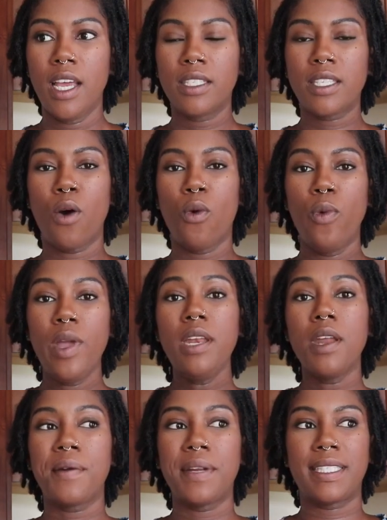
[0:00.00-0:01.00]
So we
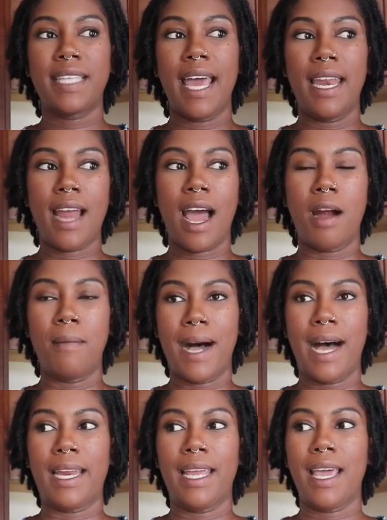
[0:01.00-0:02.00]
noticed that in our
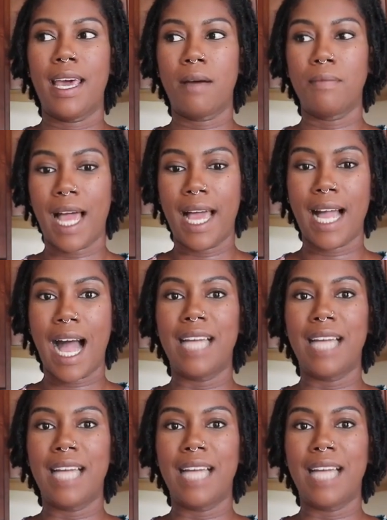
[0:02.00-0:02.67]
body, and I'm like,